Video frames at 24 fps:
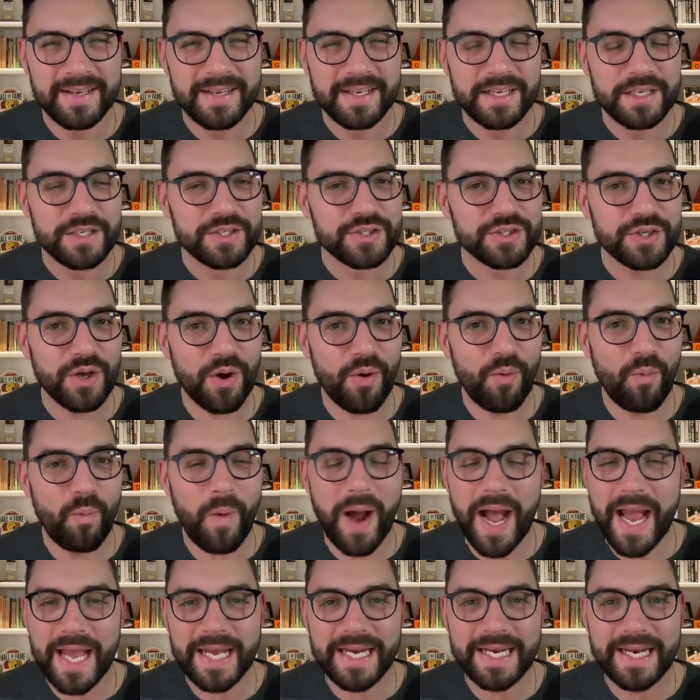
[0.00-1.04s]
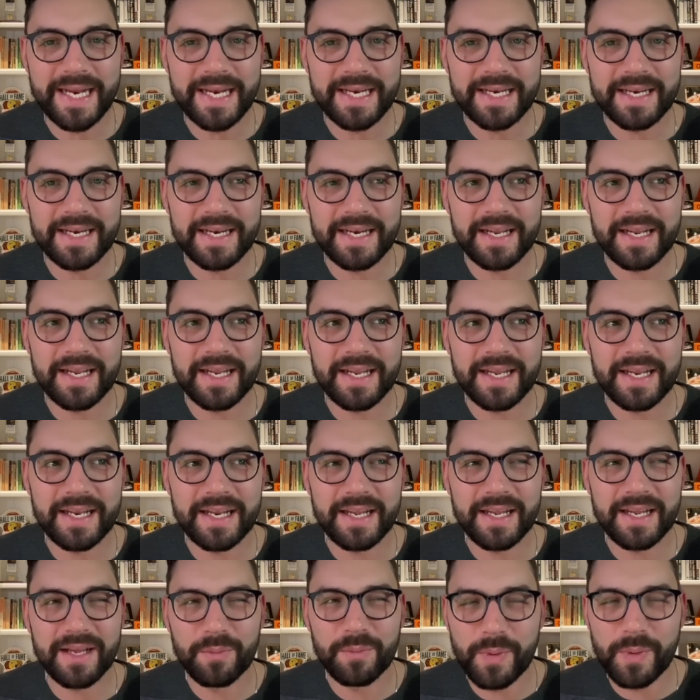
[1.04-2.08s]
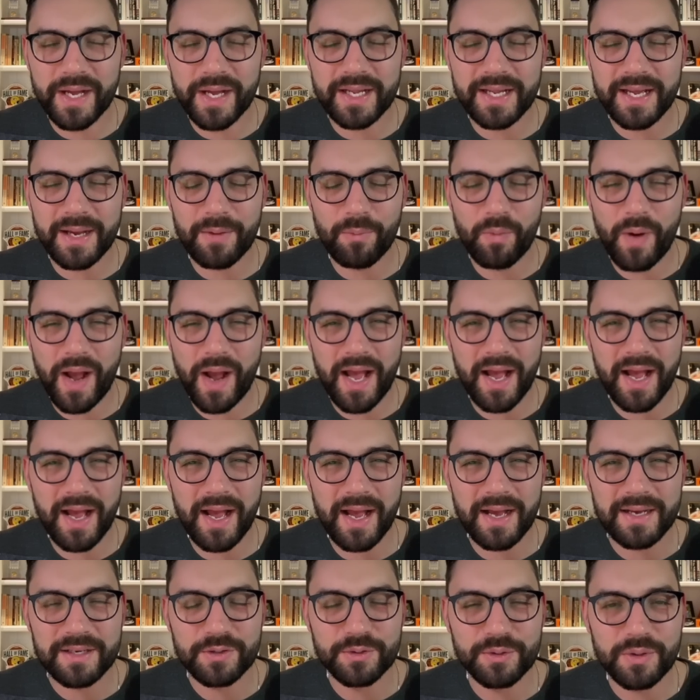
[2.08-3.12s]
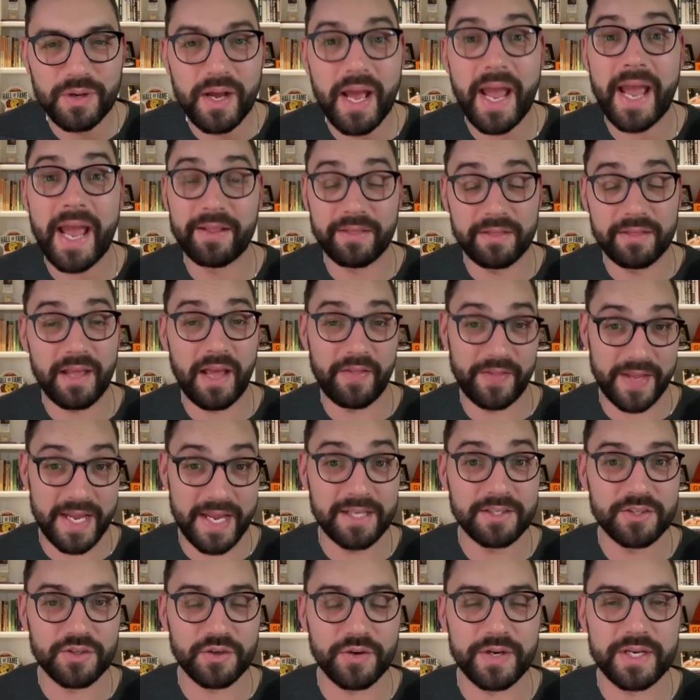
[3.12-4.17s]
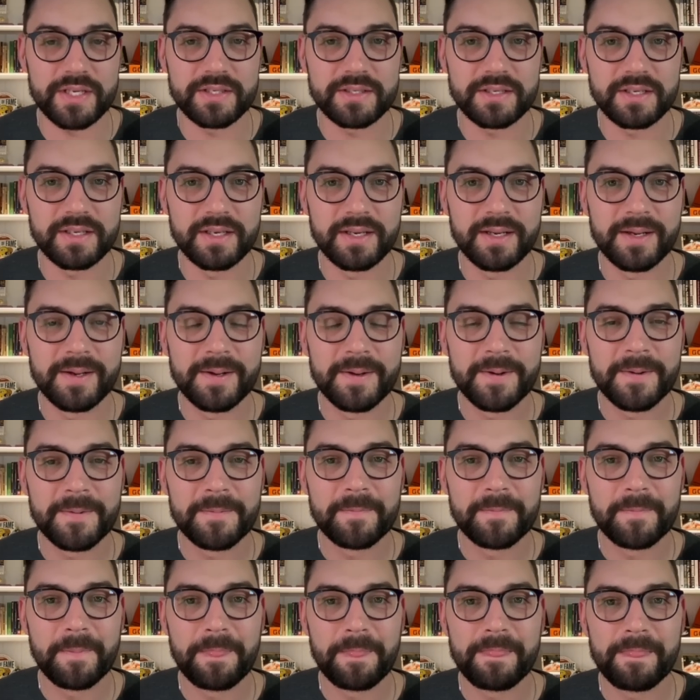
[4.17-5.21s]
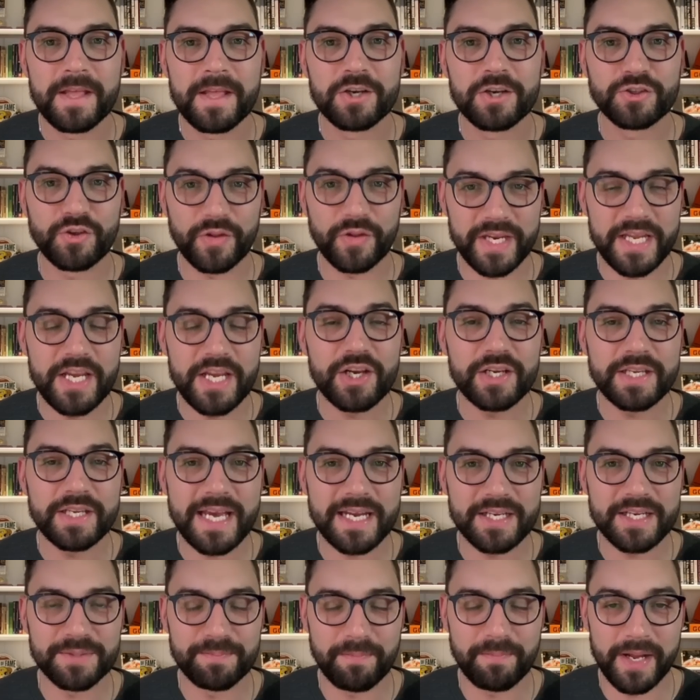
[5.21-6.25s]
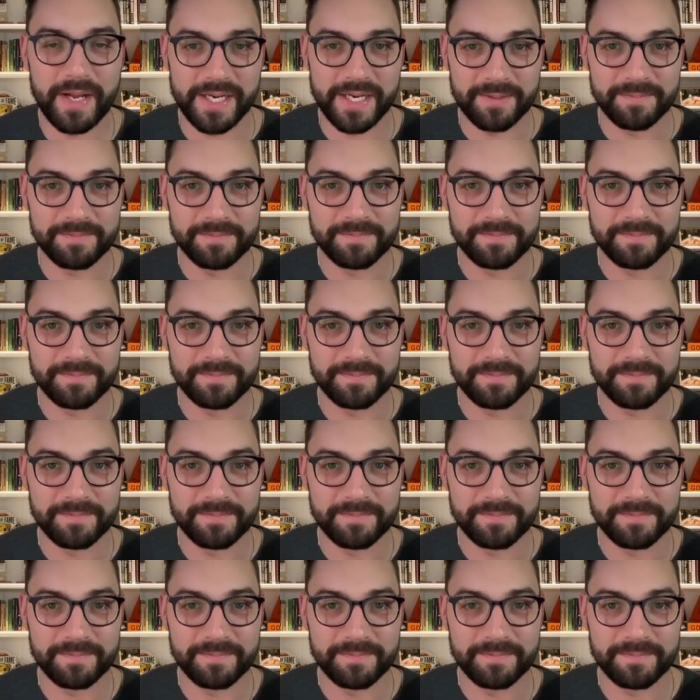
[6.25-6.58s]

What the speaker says: So why did it, and the answer is so that he could get his money.